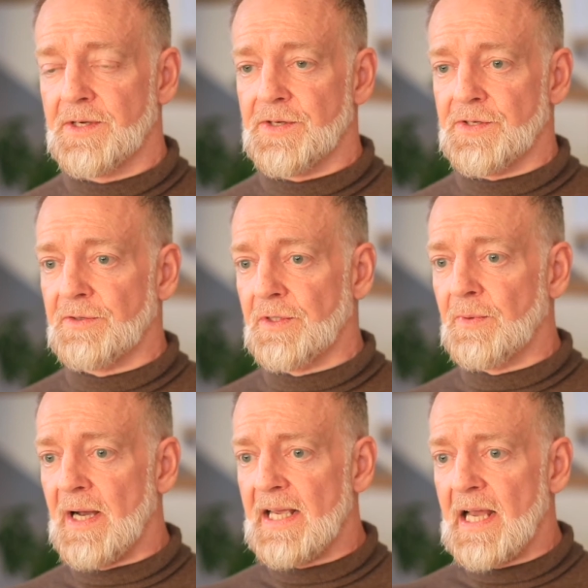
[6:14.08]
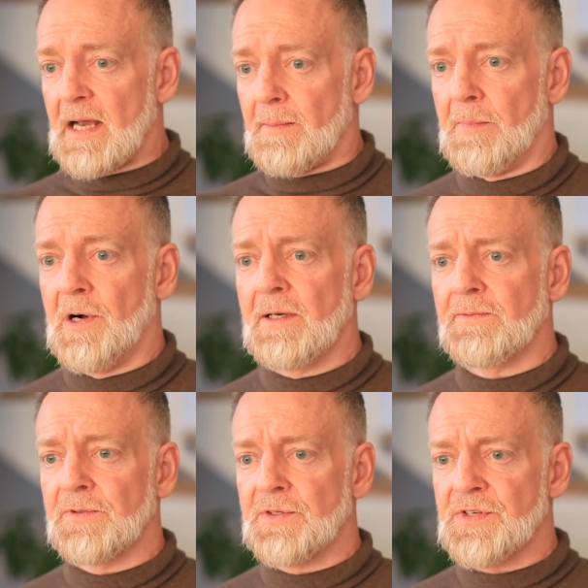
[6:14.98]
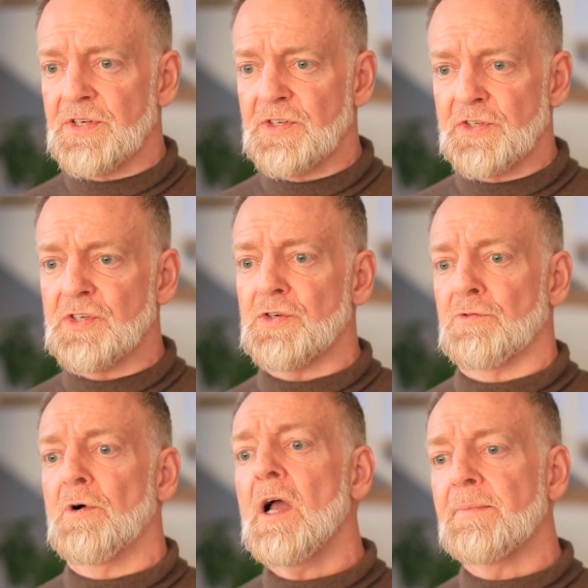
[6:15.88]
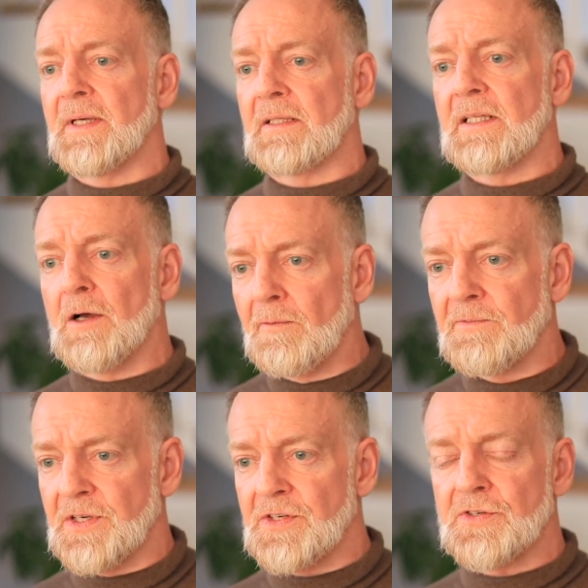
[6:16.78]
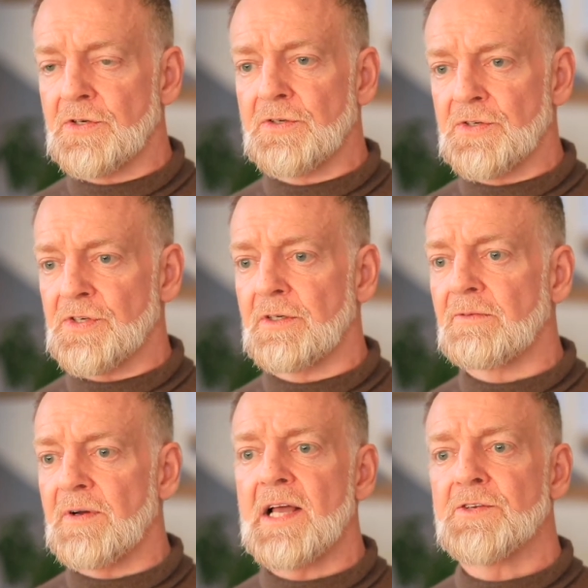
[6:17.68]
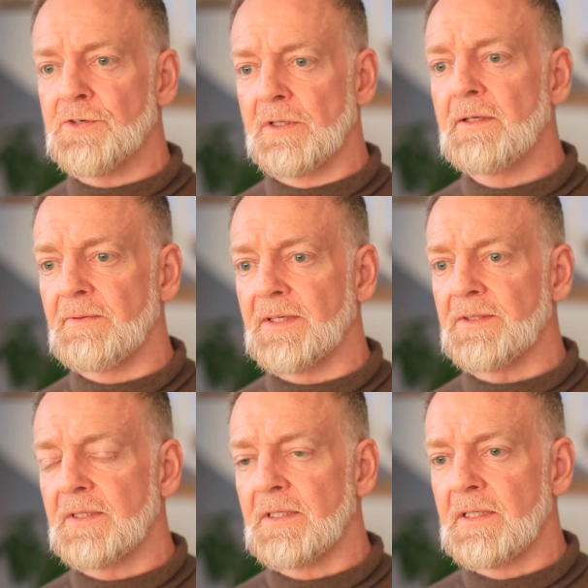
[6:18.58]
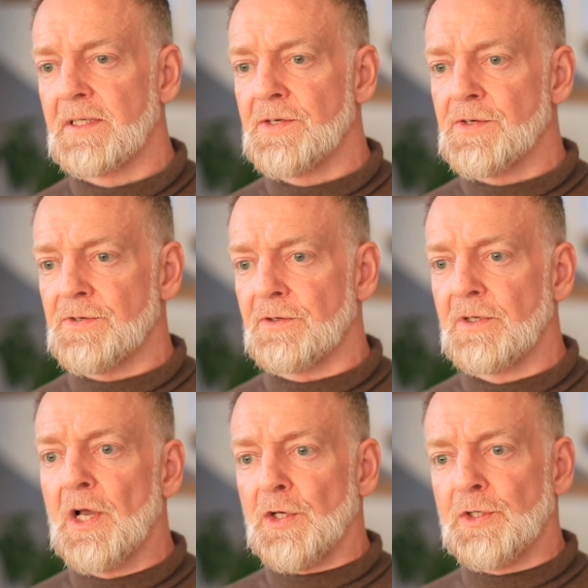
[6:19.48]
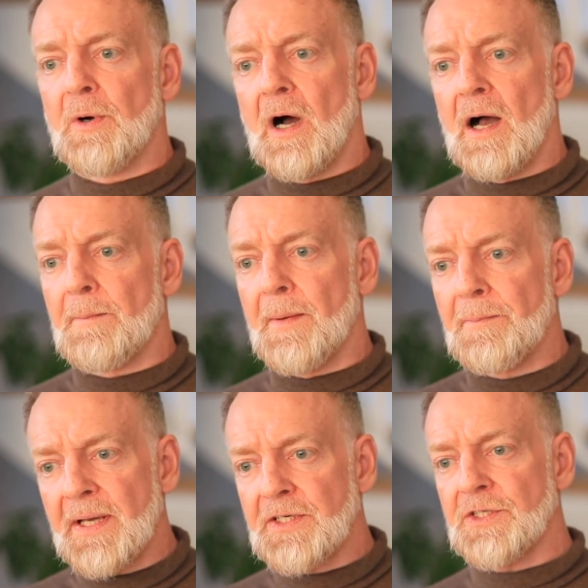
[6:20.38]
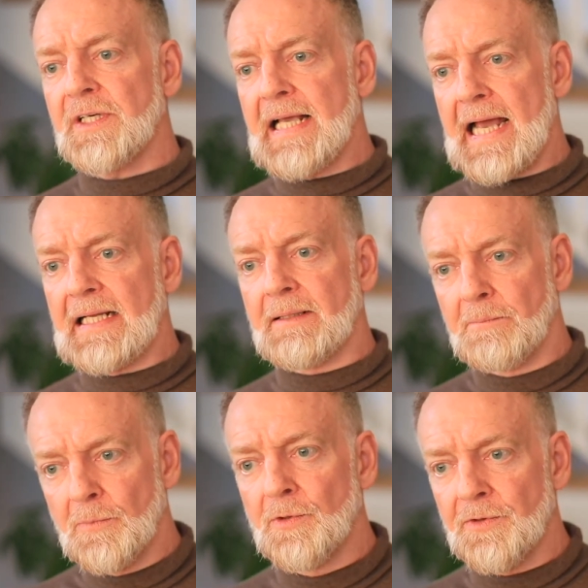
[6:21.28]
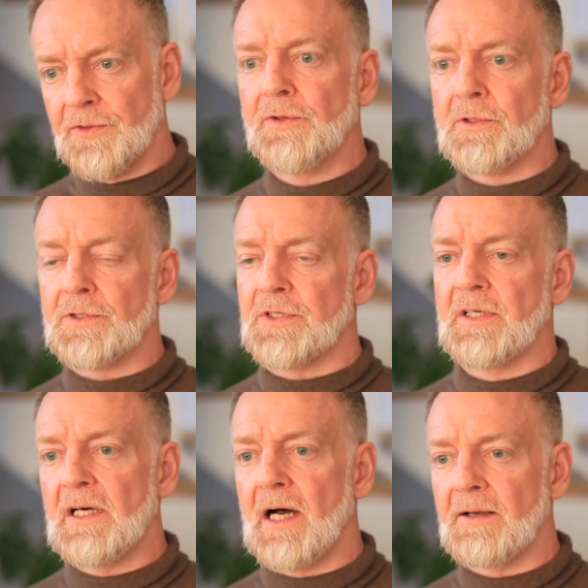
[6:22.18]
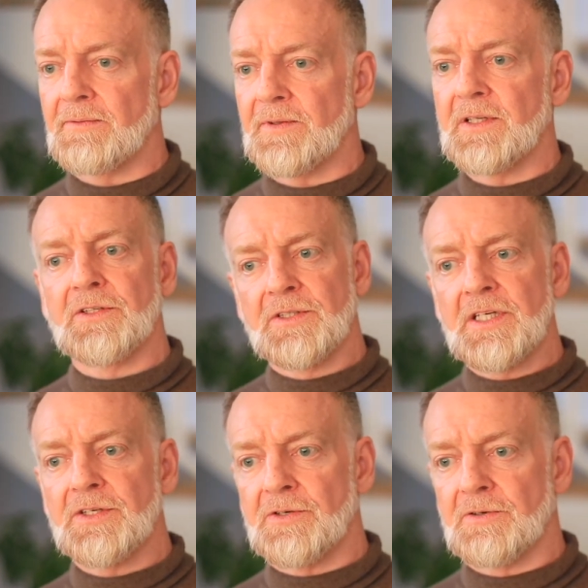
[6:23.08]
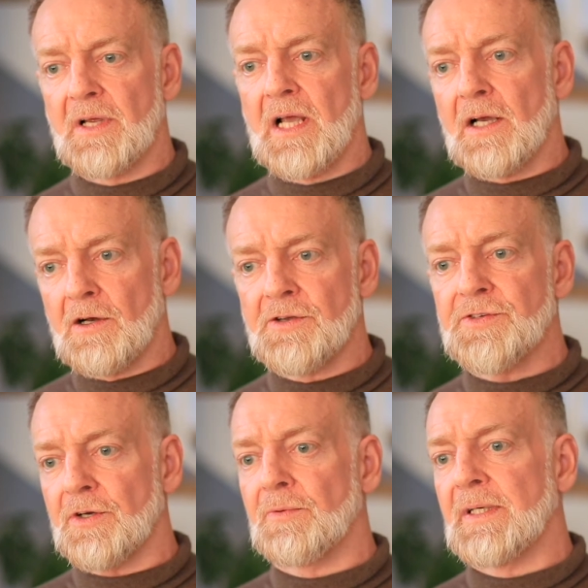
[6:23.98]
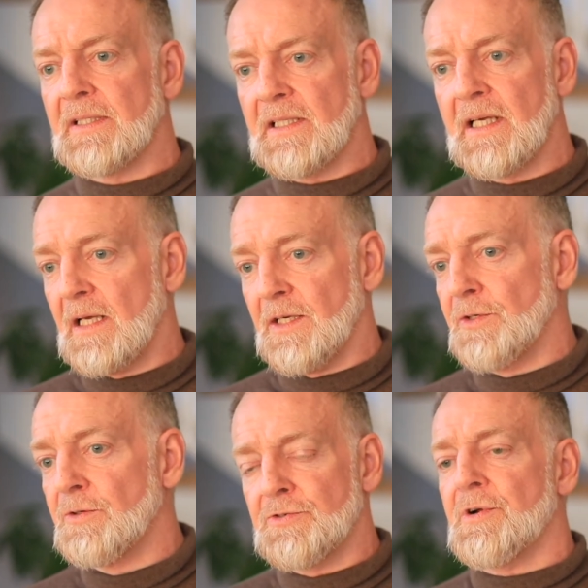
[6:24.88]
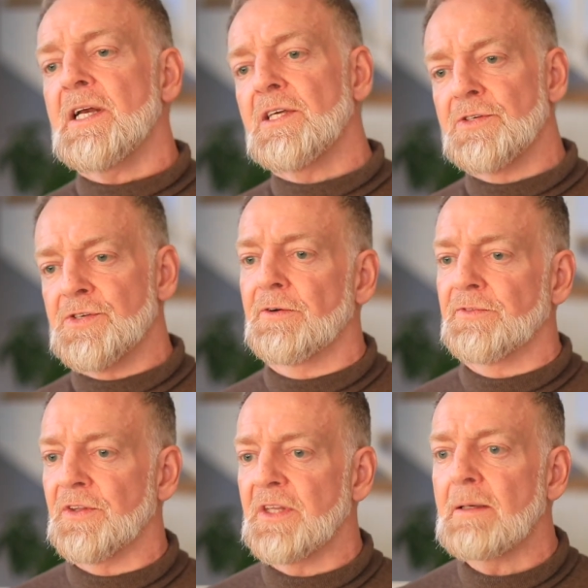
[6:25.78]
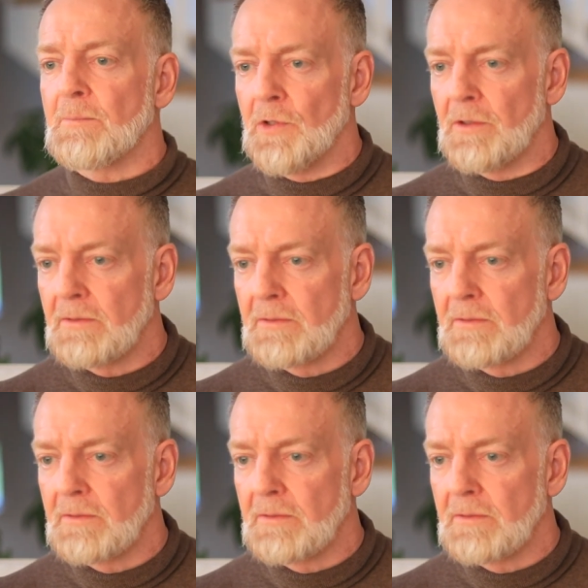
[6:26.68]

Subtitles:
So in a way, mindfulness is describing the obvious to yourself as you live it. So you are perpetually adding more thought to life than you need to. Consequently, you are training yourself to think more.